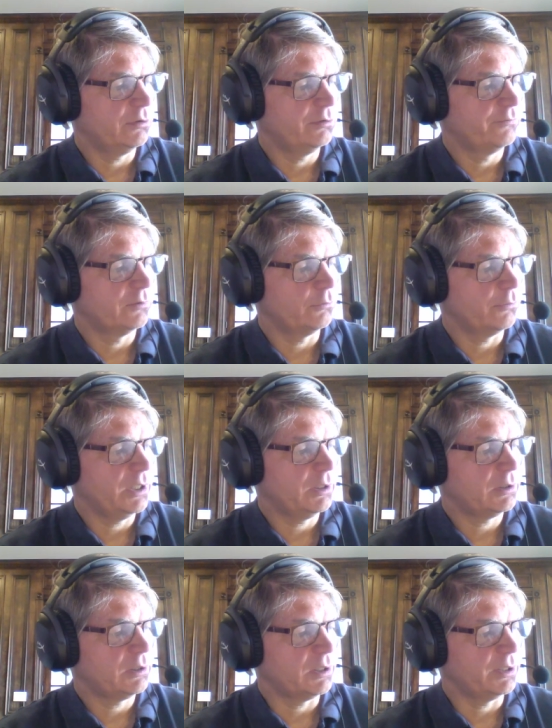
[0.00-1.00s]
overweight
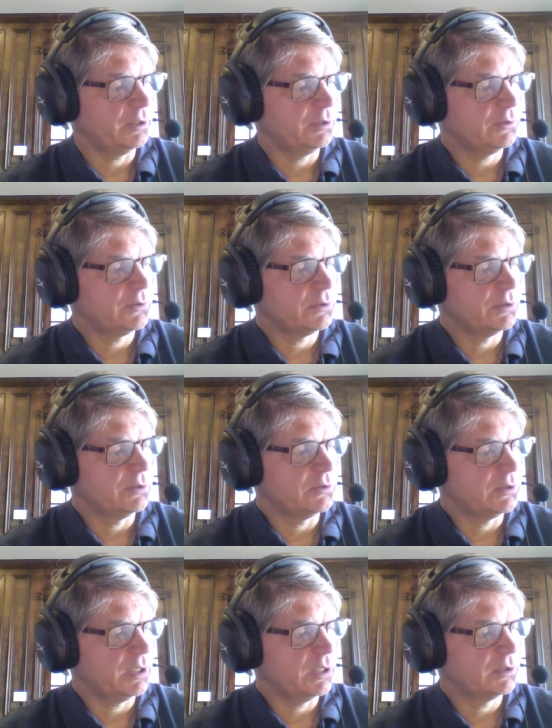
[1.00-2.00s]
clients is
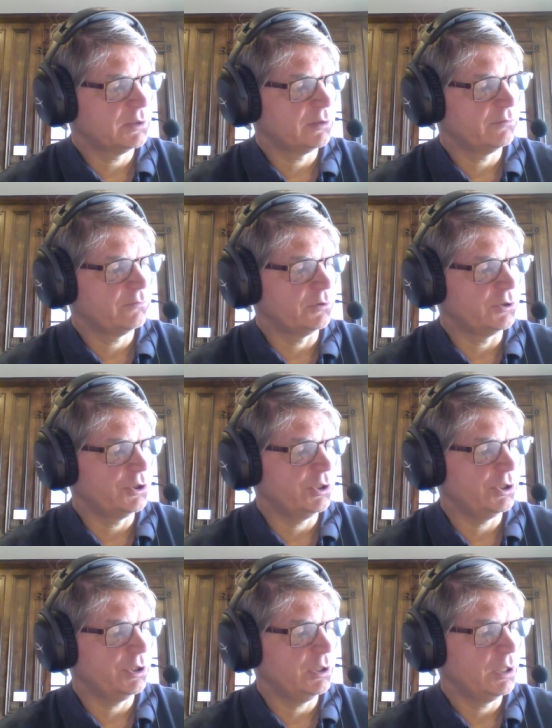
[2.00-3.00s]
the answer for
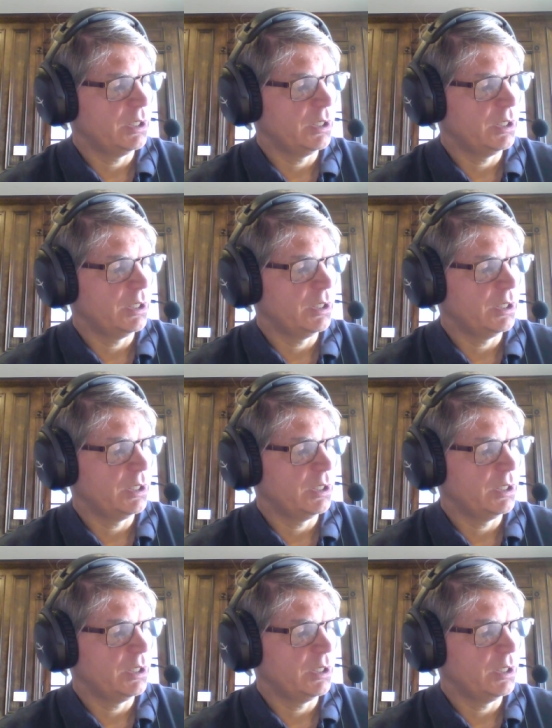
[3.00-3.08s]
G.